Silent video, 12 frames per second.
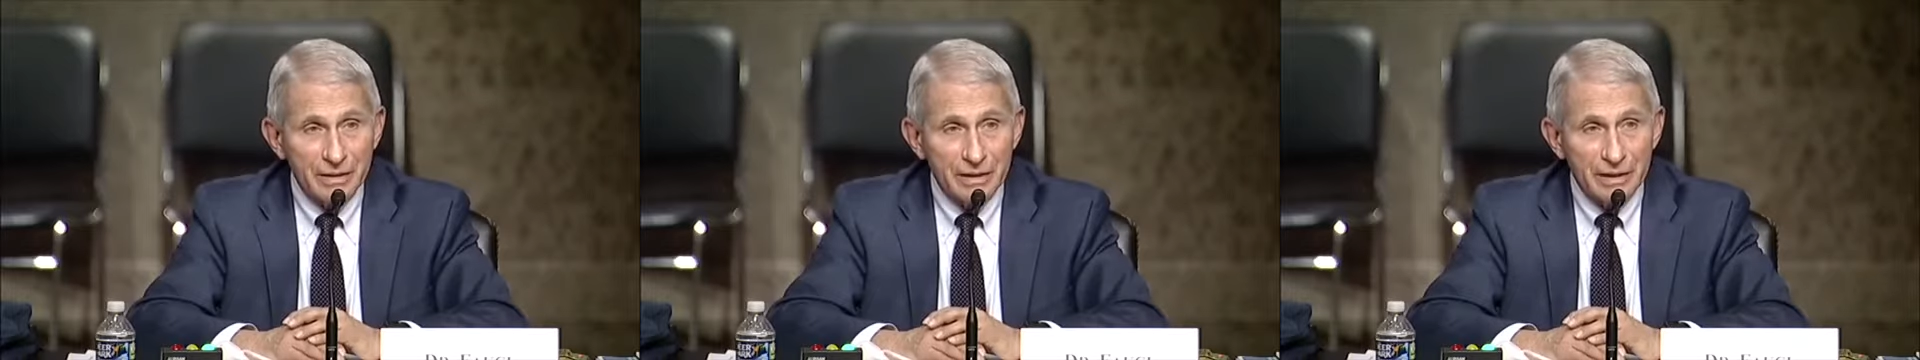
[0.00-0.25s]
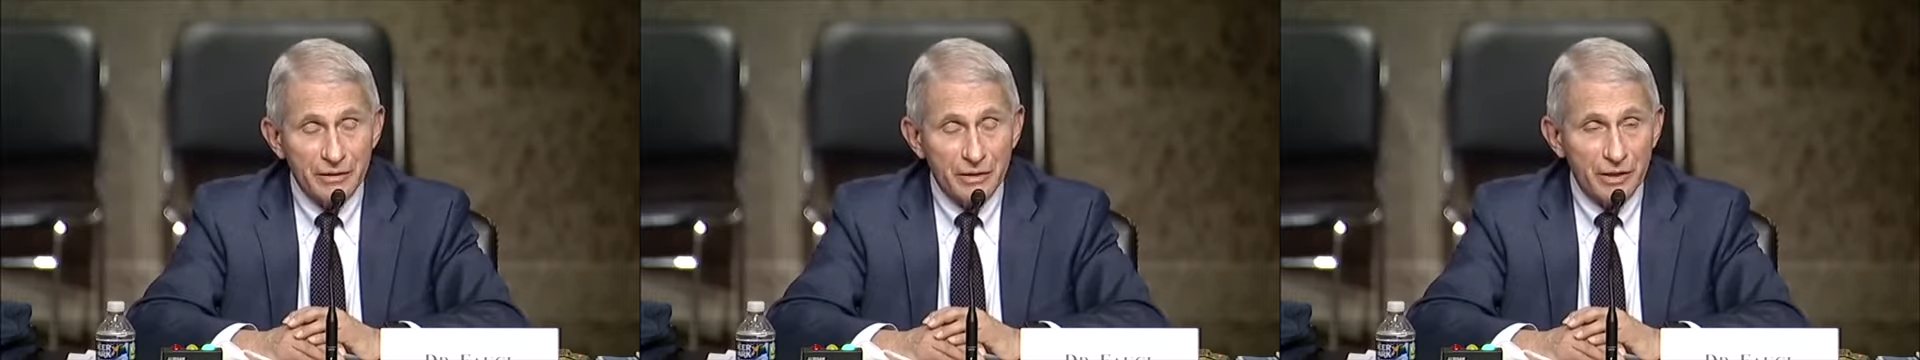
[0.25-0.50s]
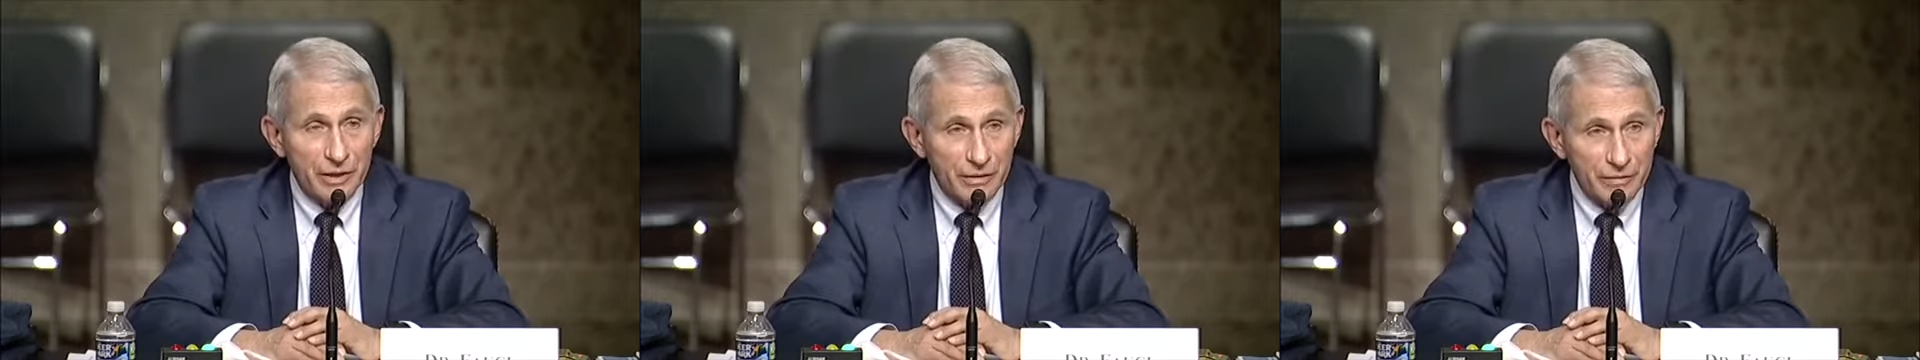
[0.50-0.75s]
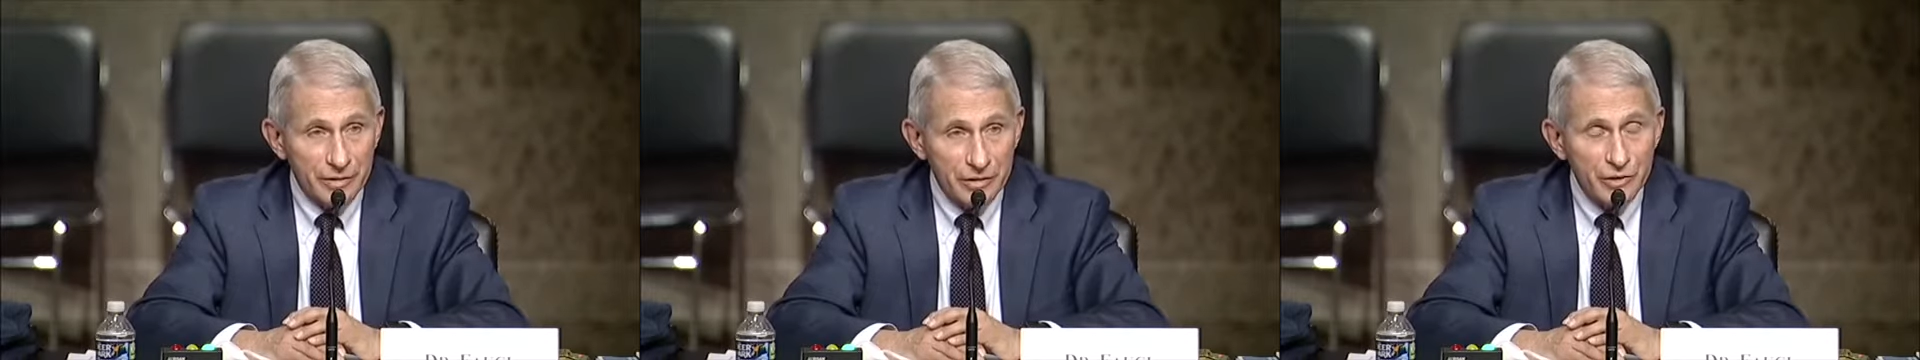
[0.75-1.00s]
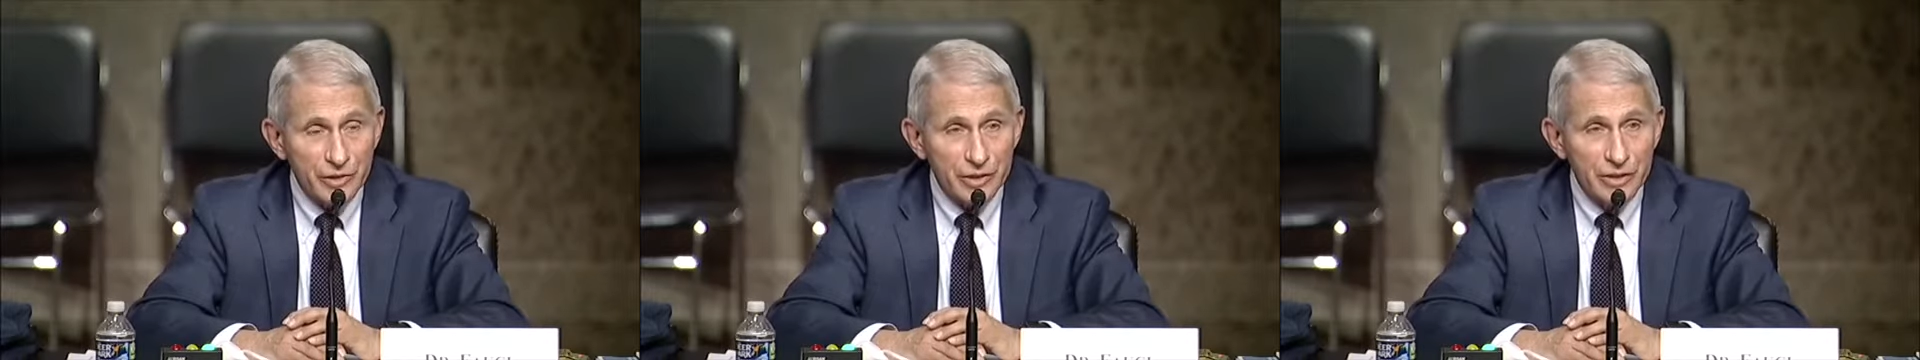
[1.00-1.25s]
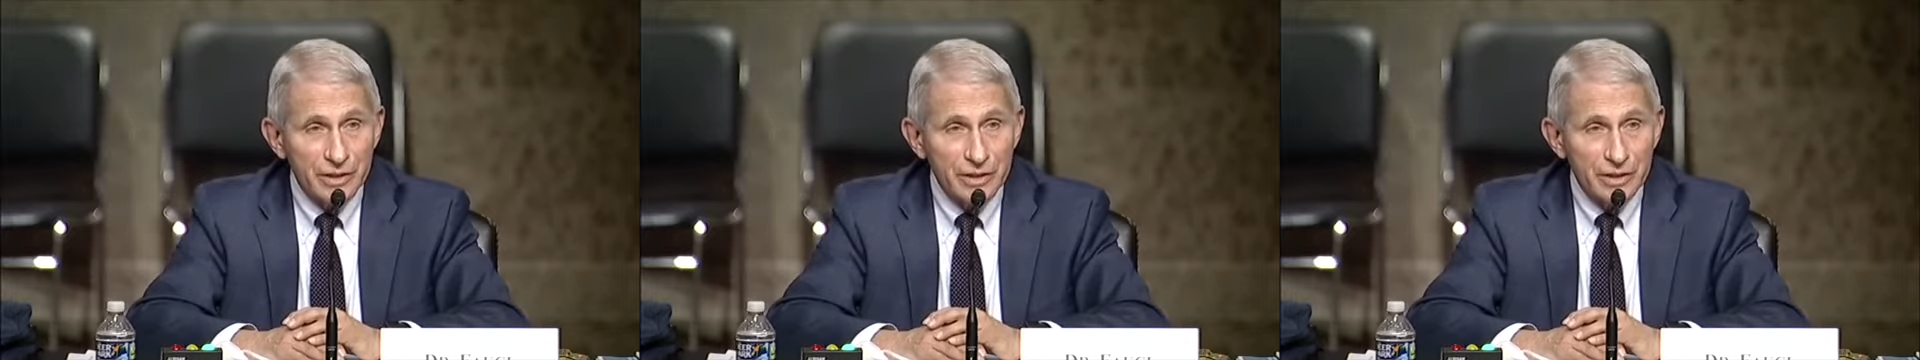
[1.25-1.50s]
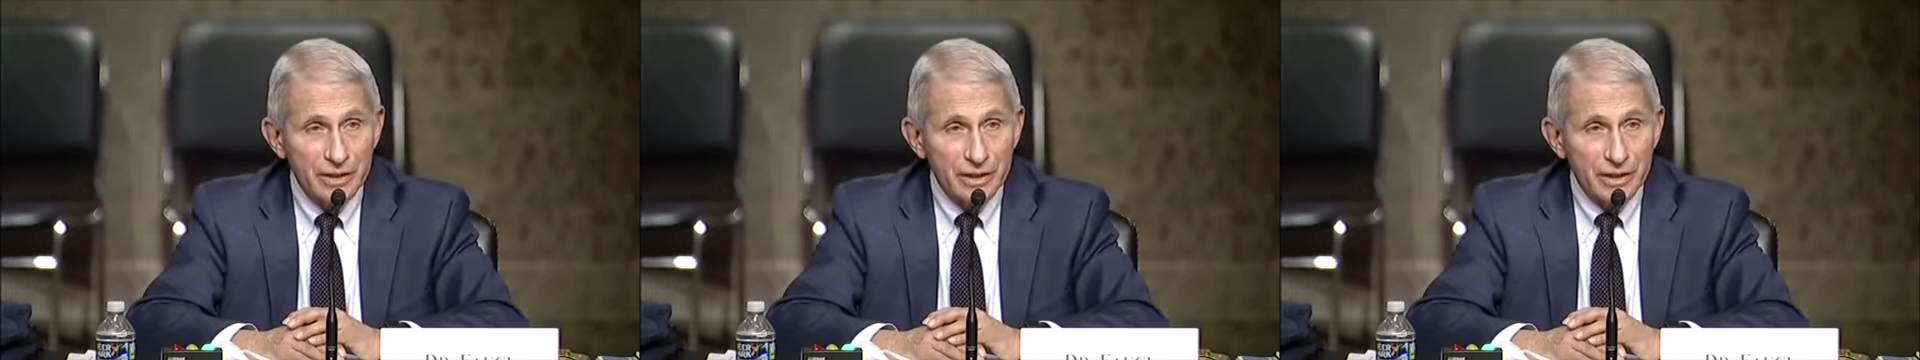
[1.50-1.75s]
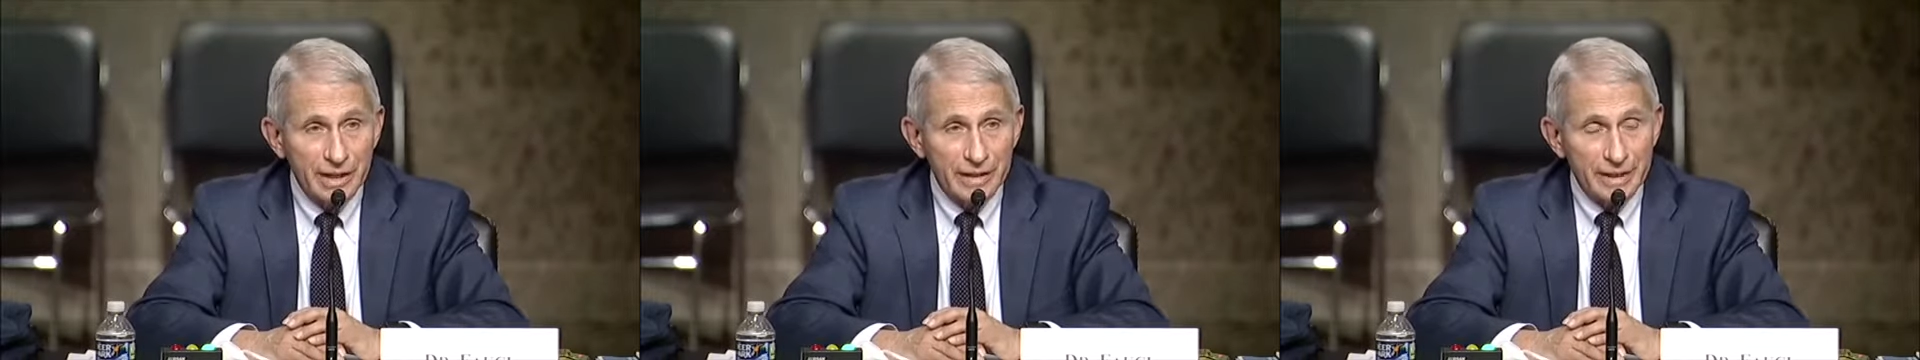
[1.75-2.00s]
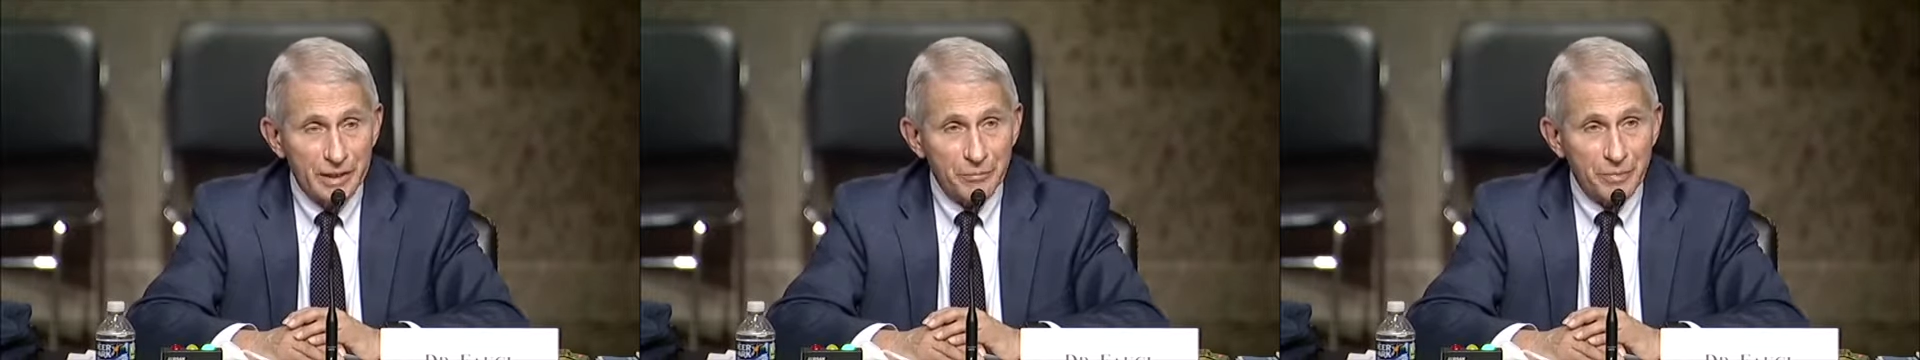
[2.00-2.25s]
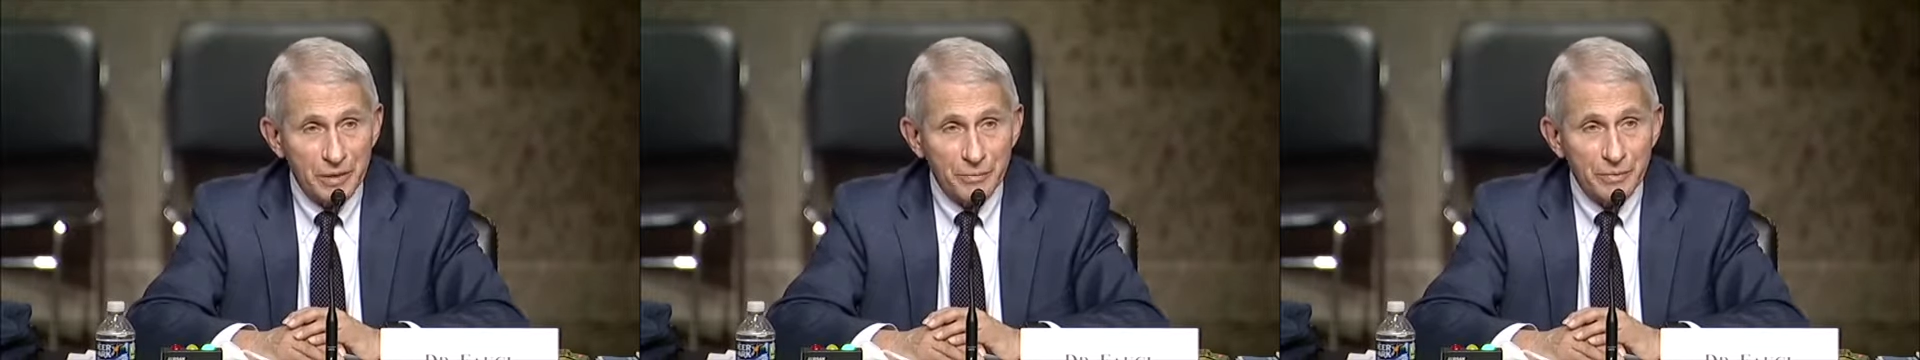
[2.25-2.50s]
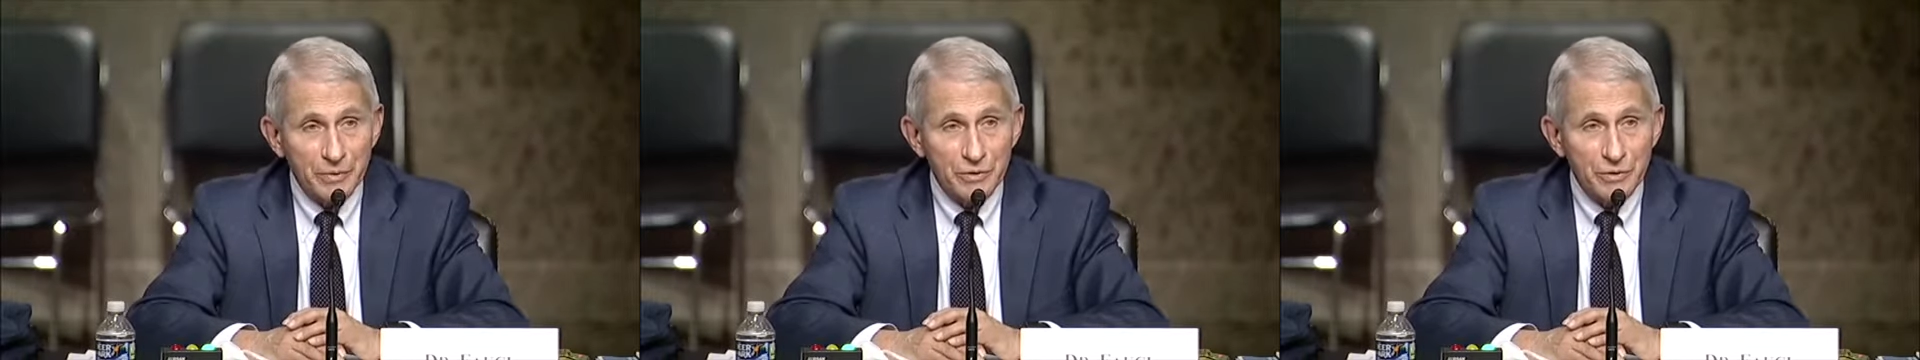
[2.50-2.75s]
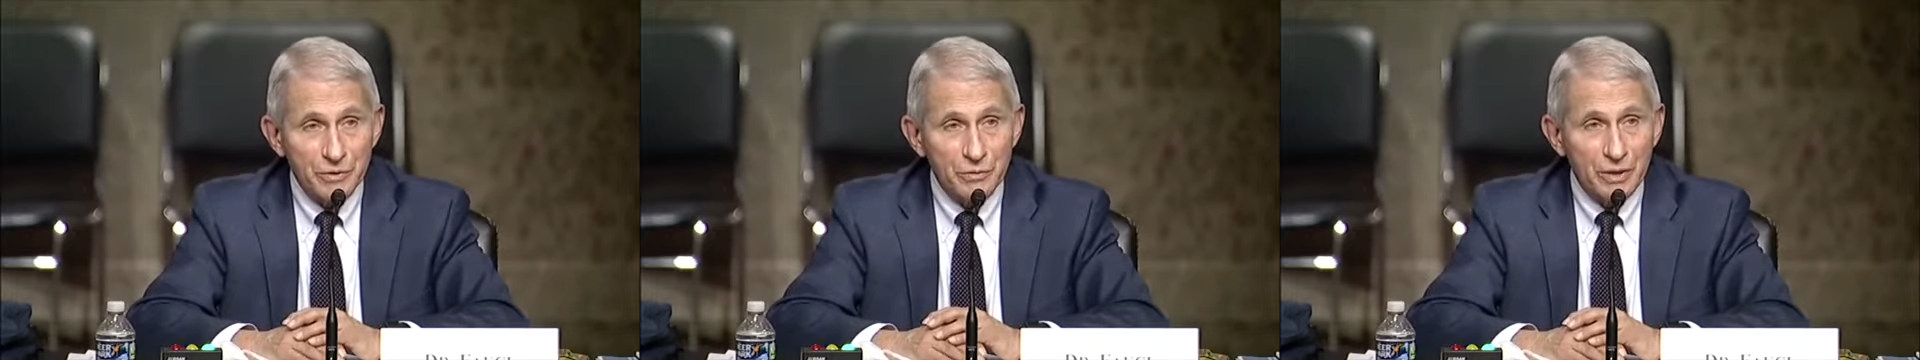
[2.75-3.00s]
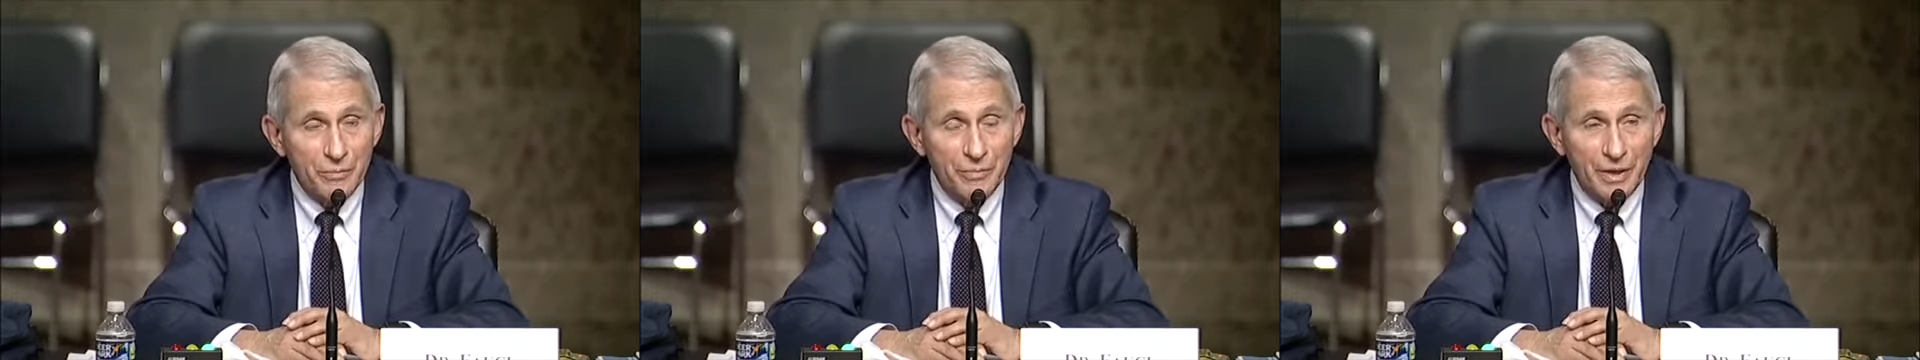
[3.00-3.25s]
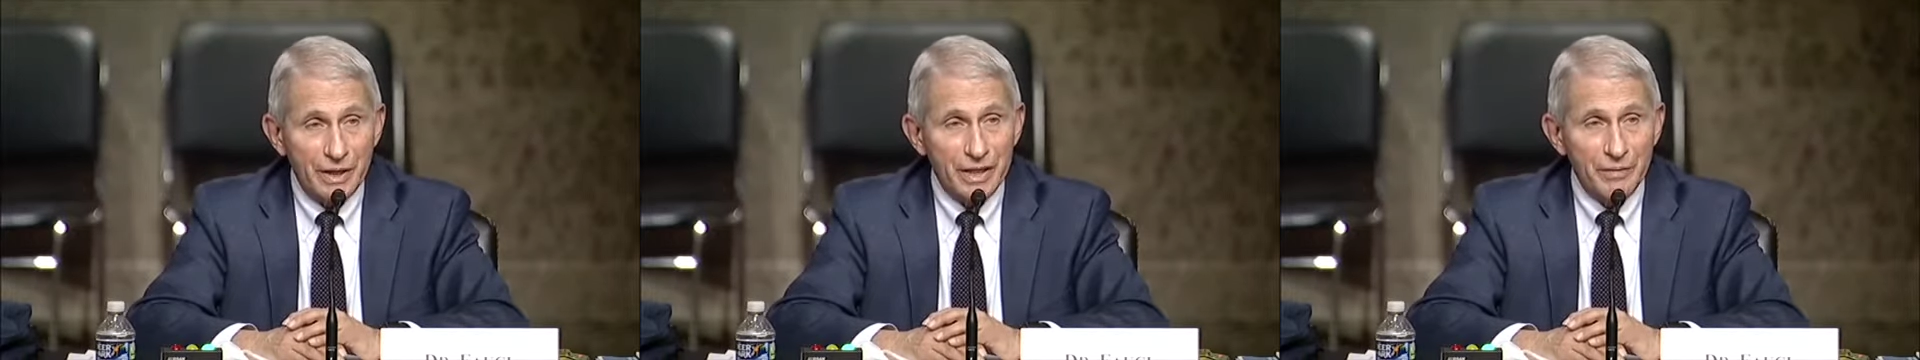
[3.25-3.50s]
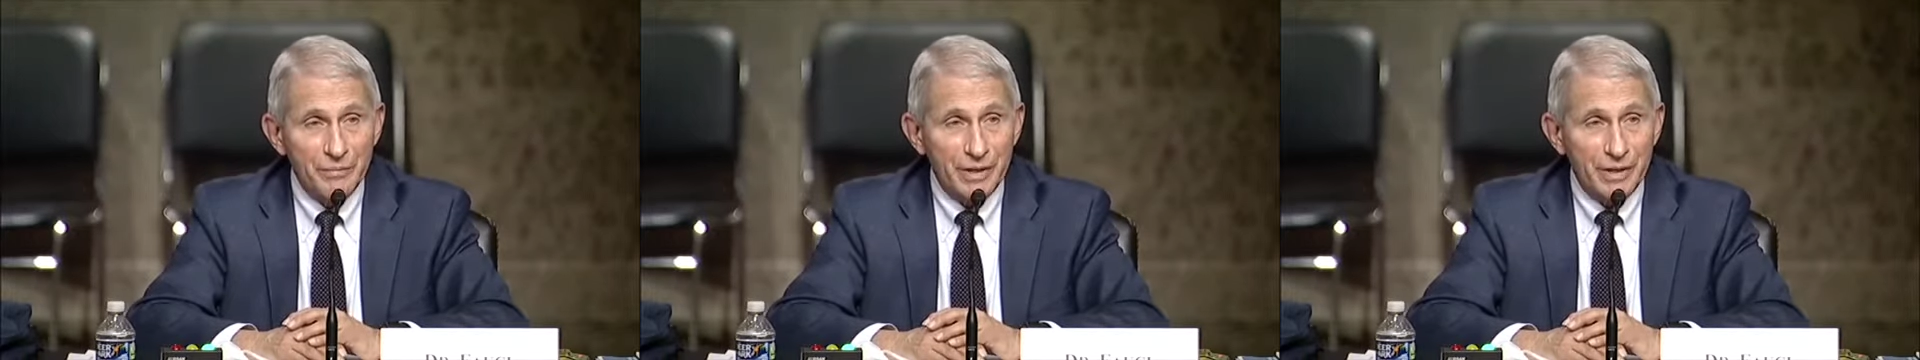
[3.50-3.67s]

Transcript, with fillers: encourage and get people to abide